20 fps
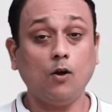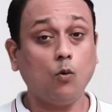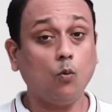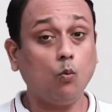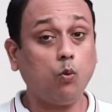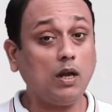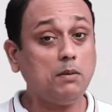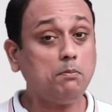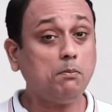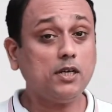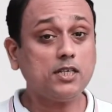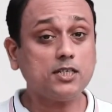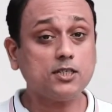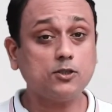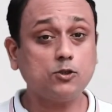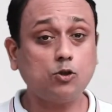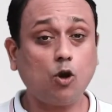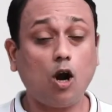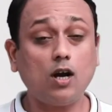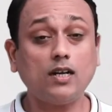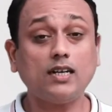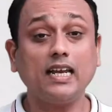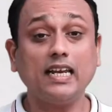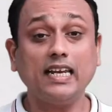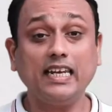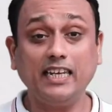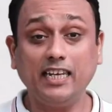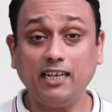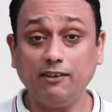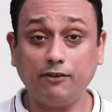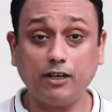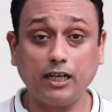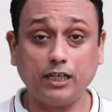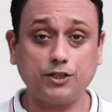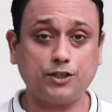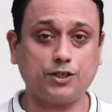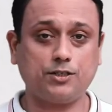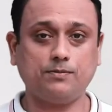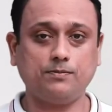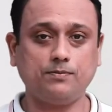One must not
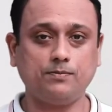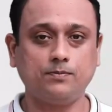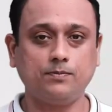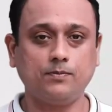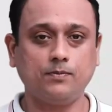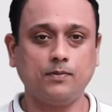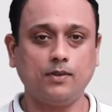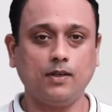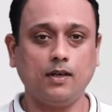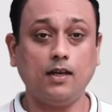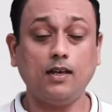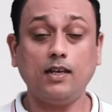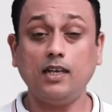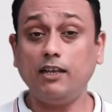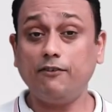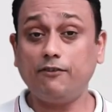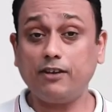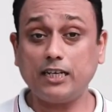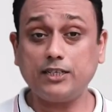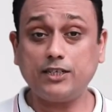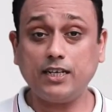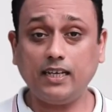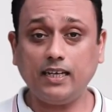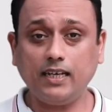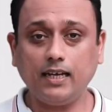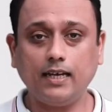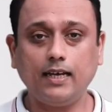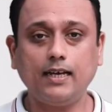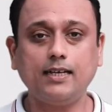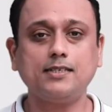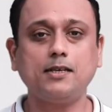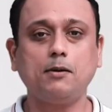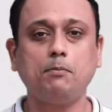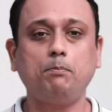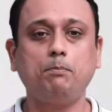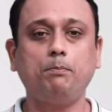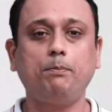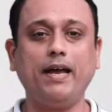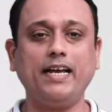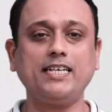leverage. Leveraging is a
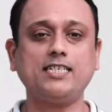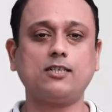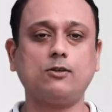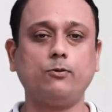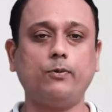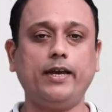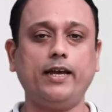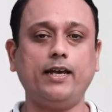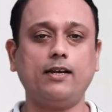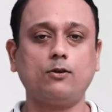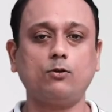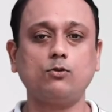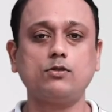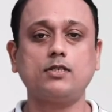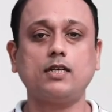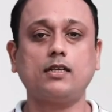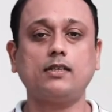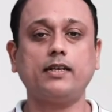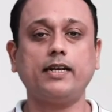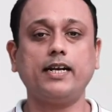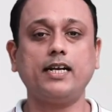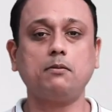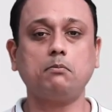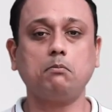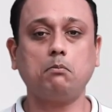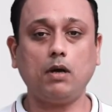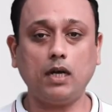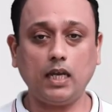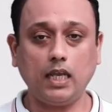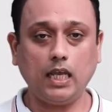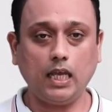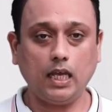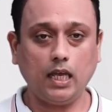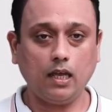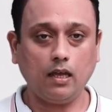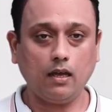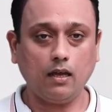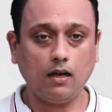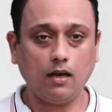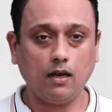best way to generate money,
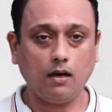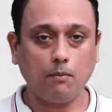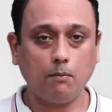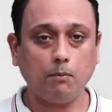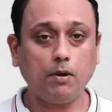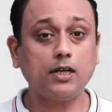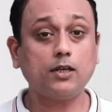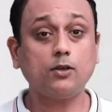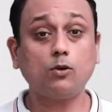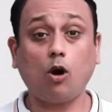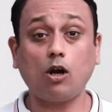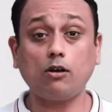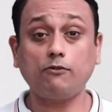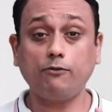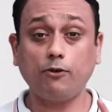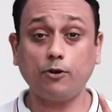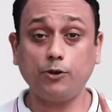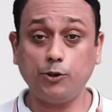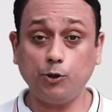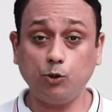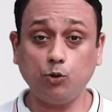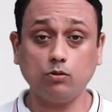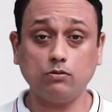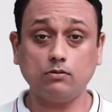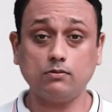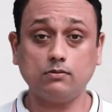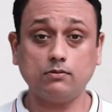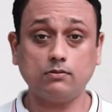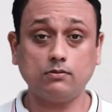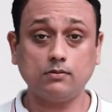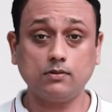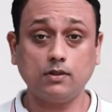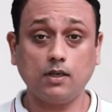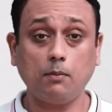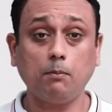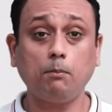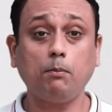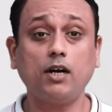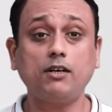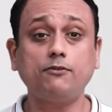but not for you,
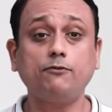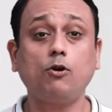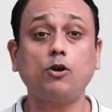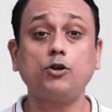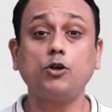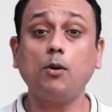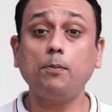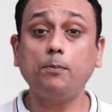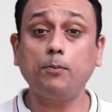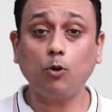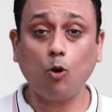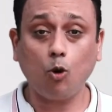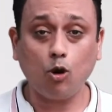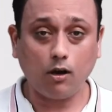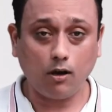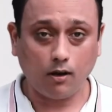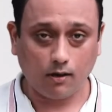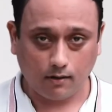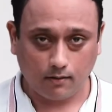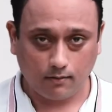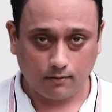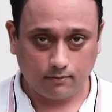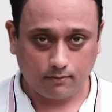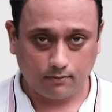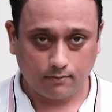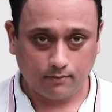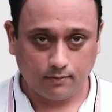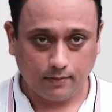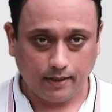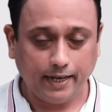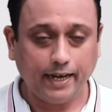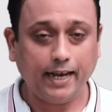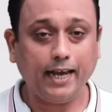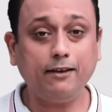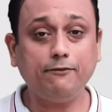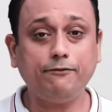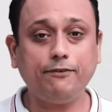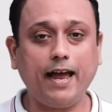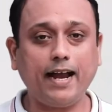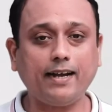but for your broker.
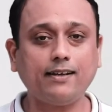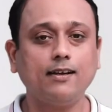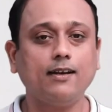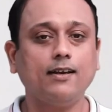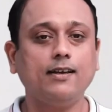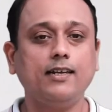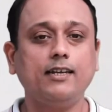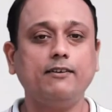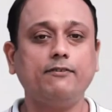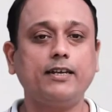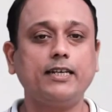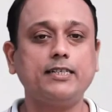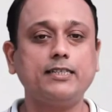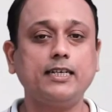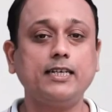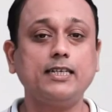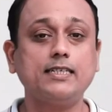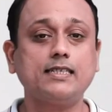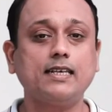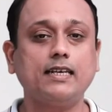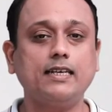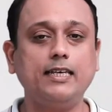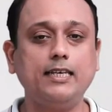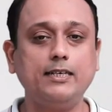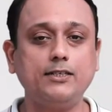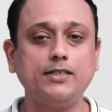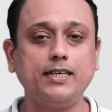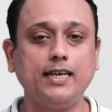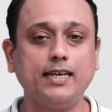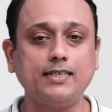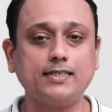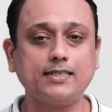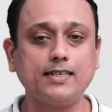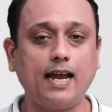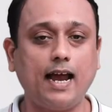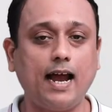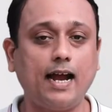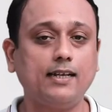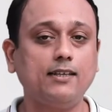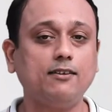In fact, leveraging is the easiest
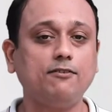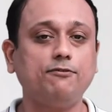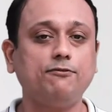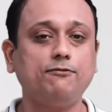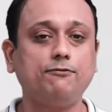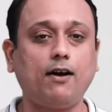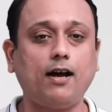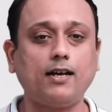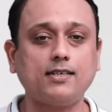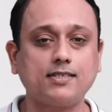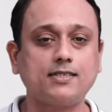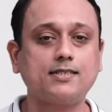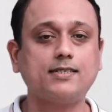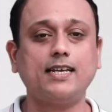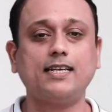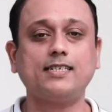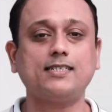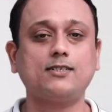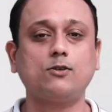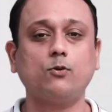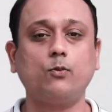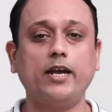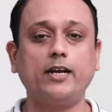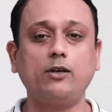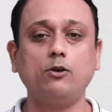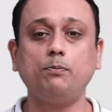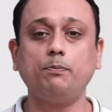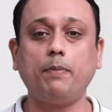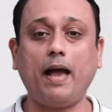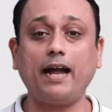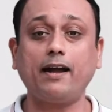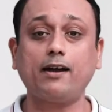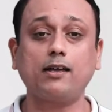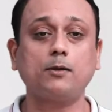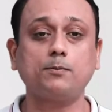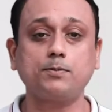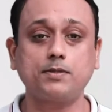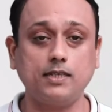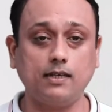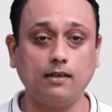and the fastest way to
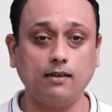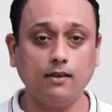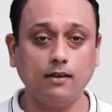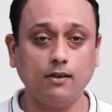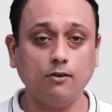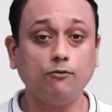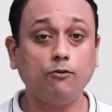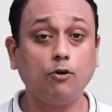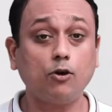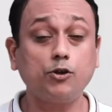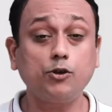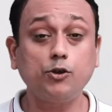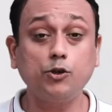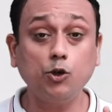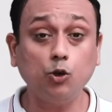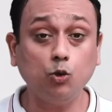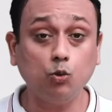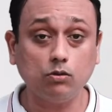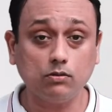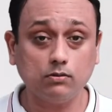bankruptcy for you.